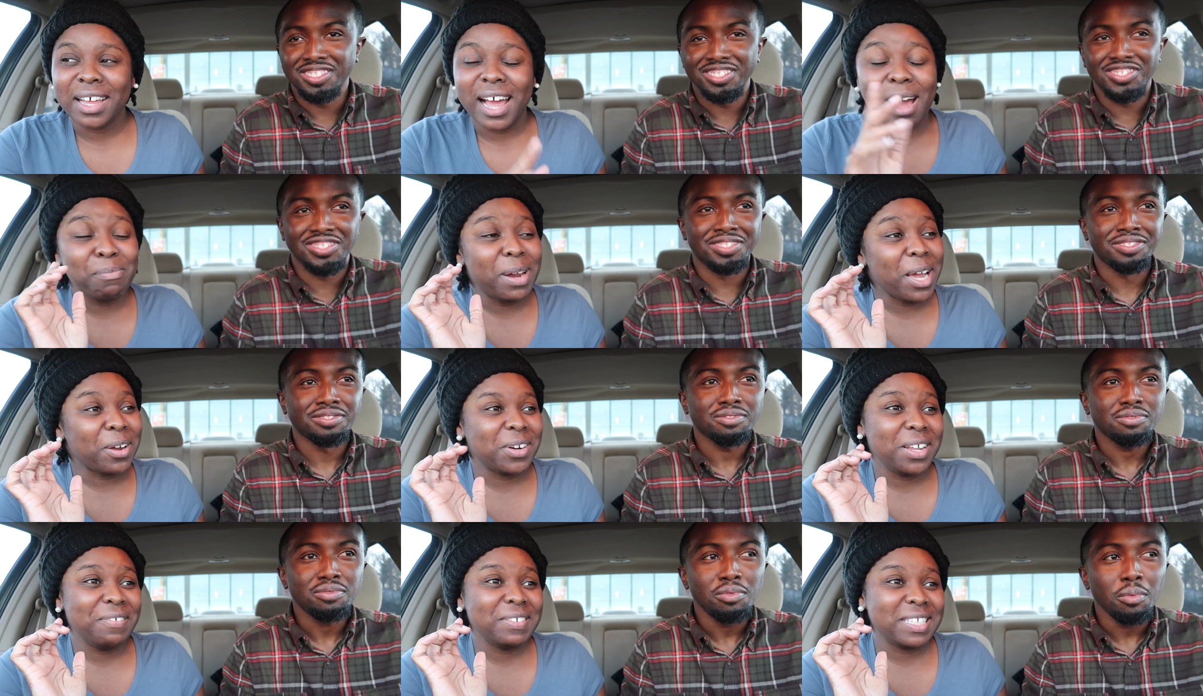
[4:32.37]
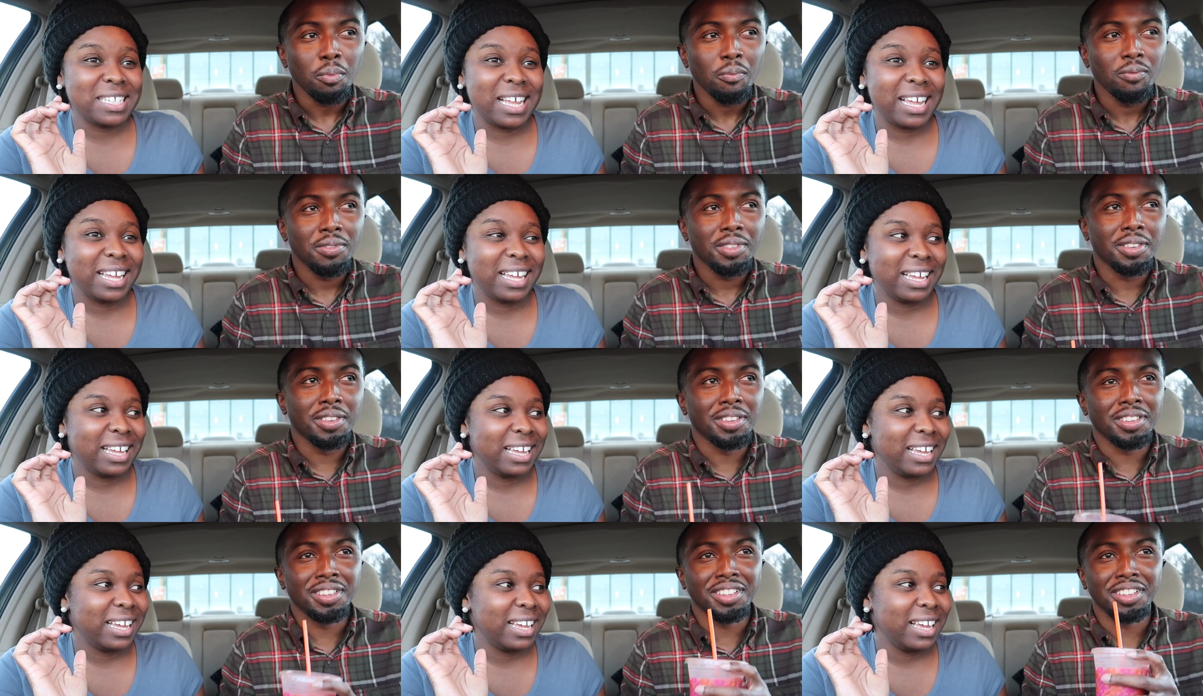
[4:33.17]
Speaker 1: I'm not gonna even say.
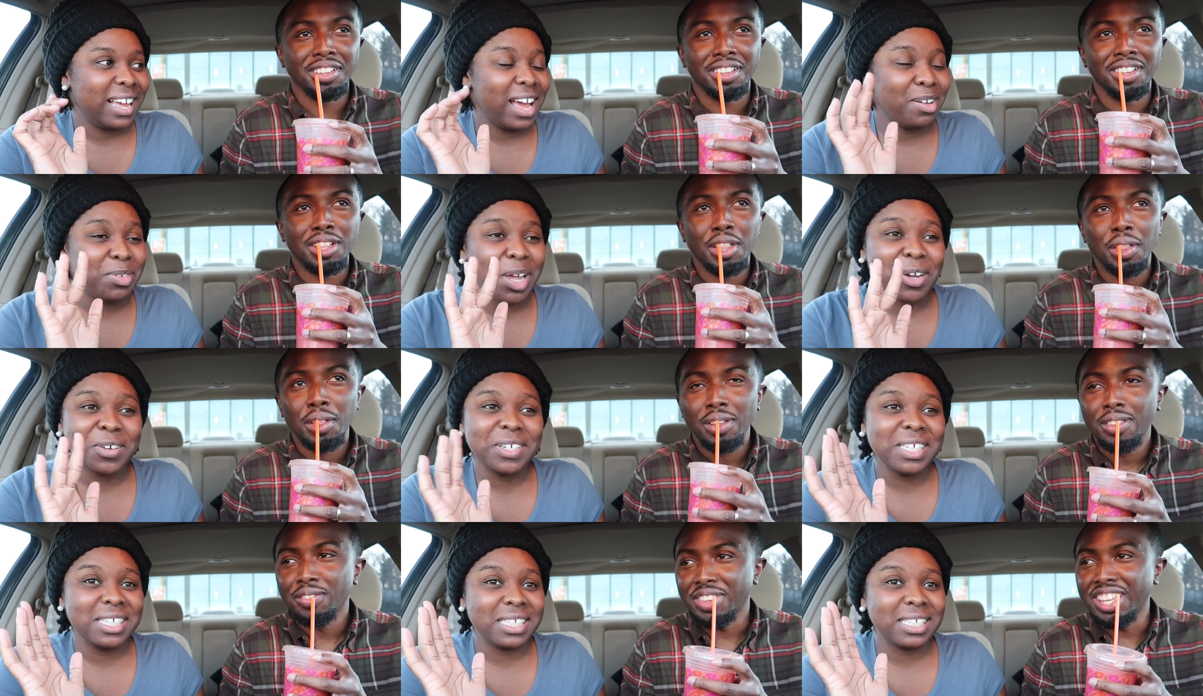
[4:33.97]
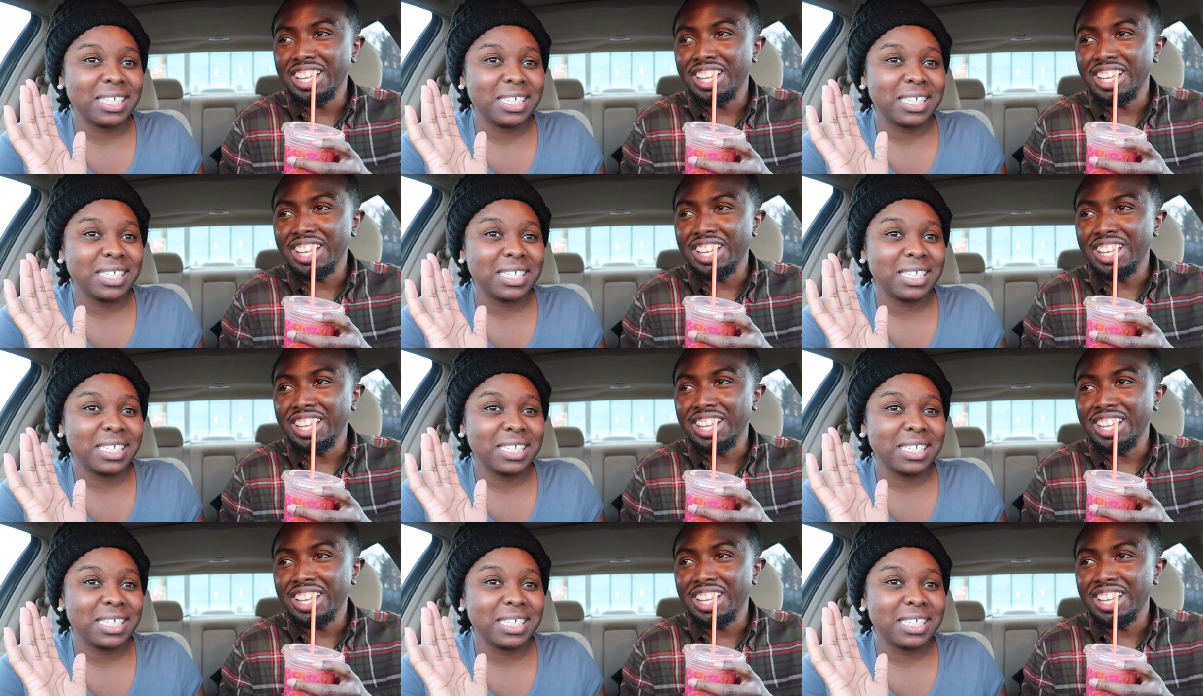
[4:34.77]
I'm not gonna even.